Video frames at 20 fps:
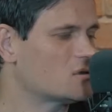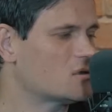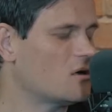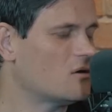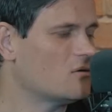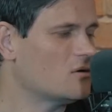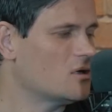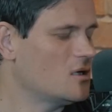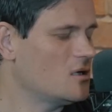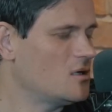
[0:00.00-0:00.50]

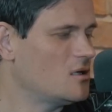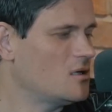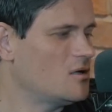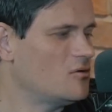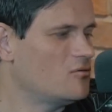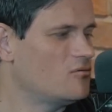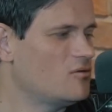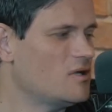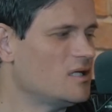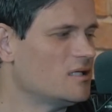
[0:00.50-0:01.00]
So
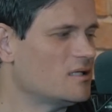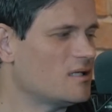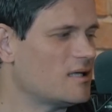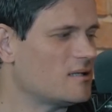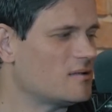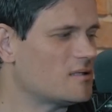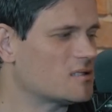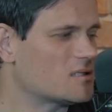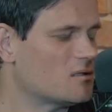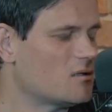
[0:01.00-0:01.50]
really,
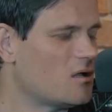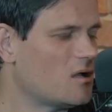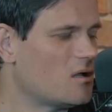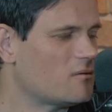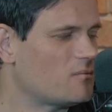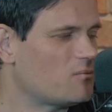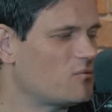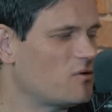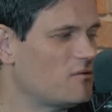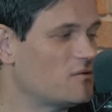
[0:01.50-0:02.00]
there's a lot
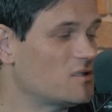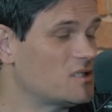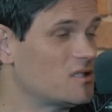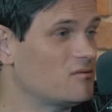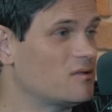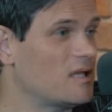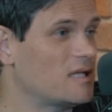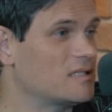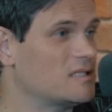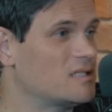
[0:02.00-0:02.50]
of
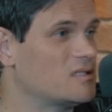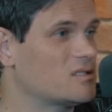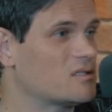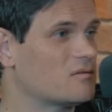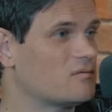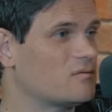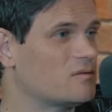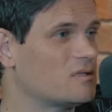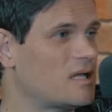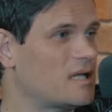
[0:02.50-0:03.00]
privacy-related
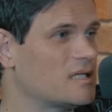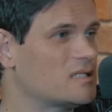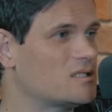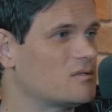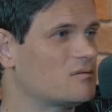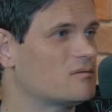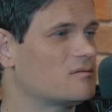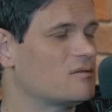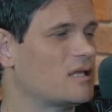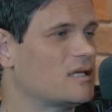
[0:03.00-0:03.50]
stuff and
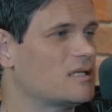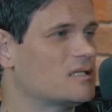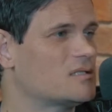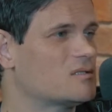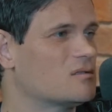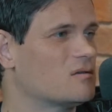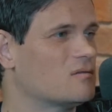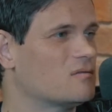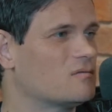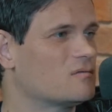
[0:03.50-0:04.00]
data-related
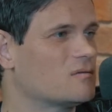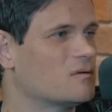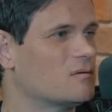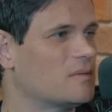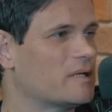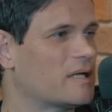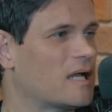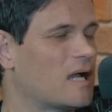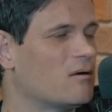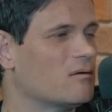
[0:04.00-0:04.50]
stuff
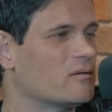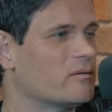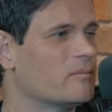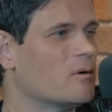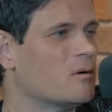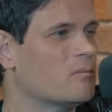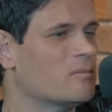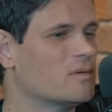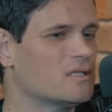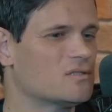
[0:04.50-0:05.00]
coming out at the
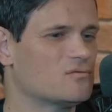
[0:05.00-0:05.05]
moment.